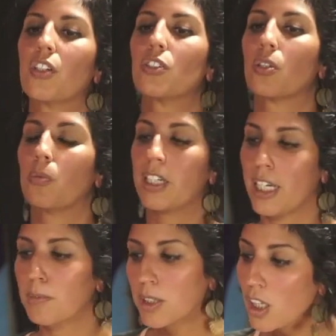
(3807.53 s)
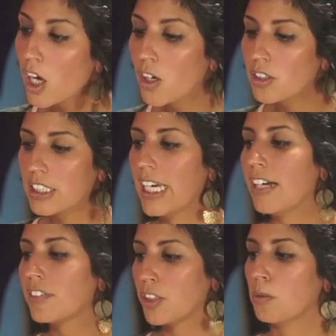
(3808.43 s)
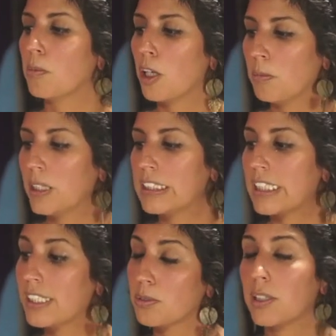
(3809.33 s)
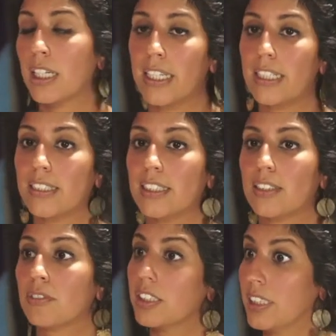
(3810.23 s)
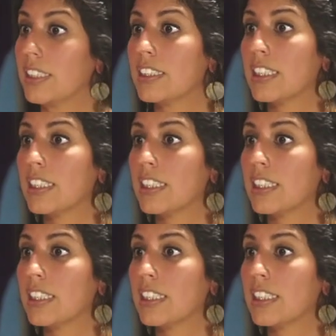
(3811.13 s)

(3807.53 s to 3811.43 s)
So when I'm alone and have little moments, that's when I release.